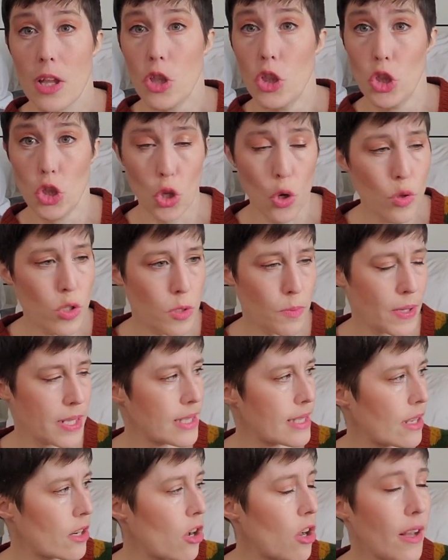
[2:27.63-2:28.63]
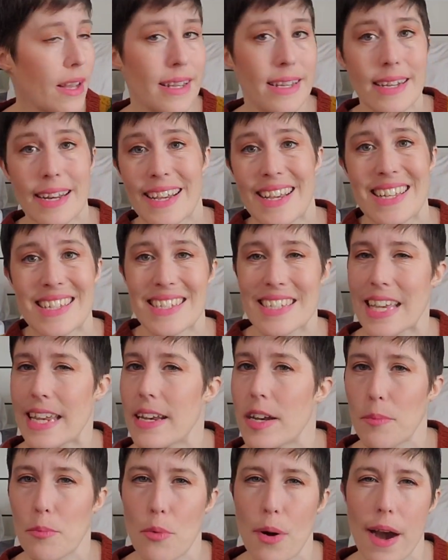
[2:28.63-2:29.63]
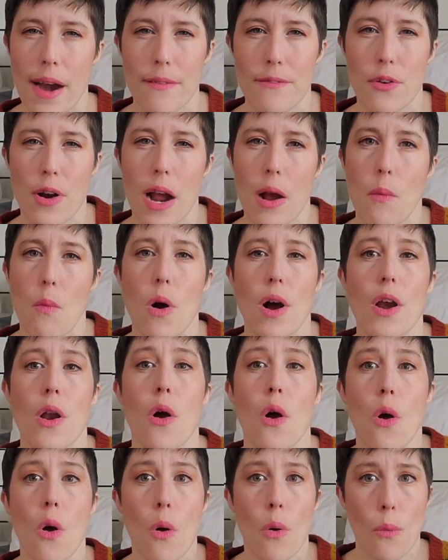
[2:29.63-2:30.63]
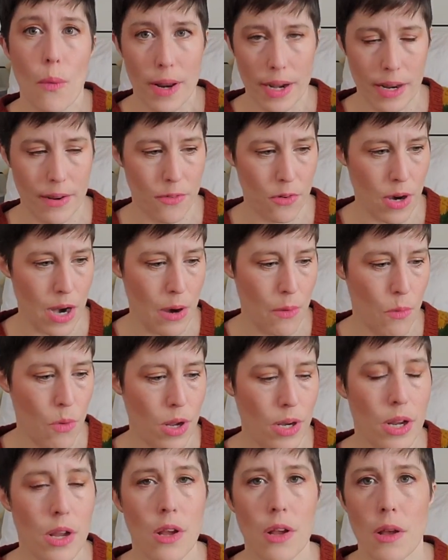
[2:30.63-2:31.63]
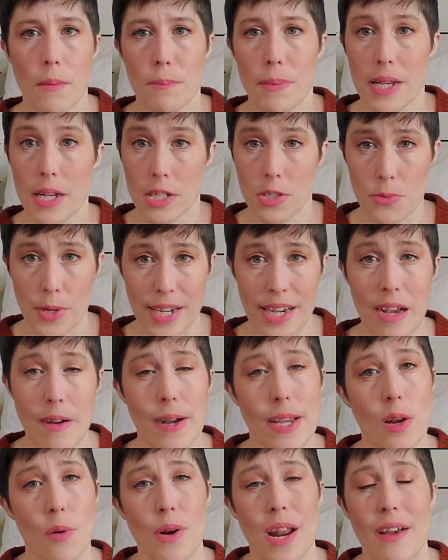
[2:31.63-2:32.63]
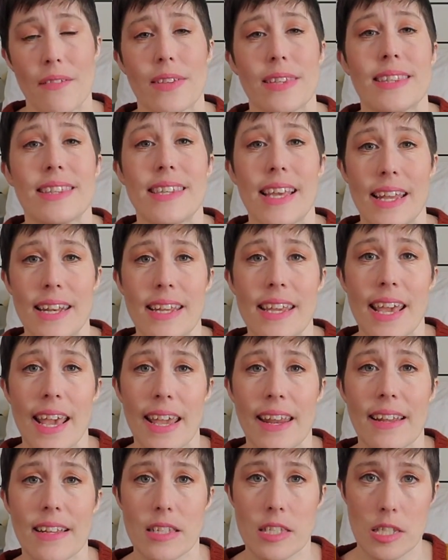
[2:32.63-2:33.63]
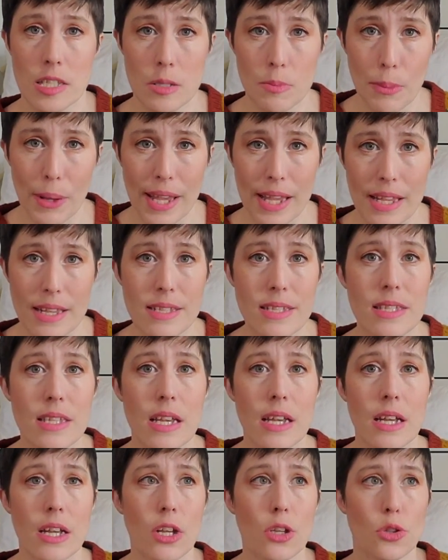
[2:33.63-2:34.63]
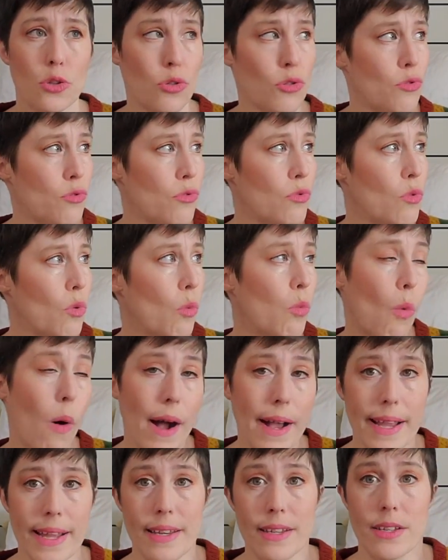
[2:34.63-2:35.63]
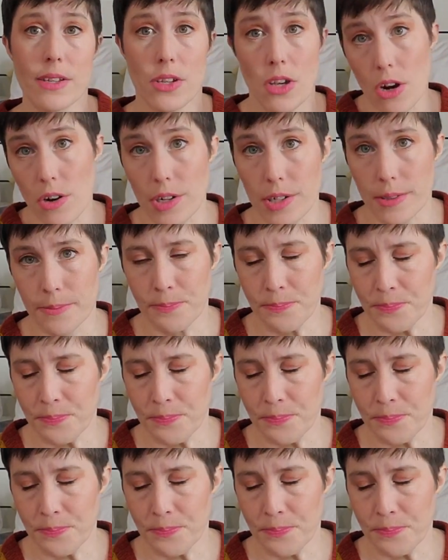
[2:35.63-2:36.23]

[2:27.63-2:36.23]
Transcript: no space at all, and then I can set it up wherever I want, whenever I want. Because right now I don't have a dedicated space to wind yarn.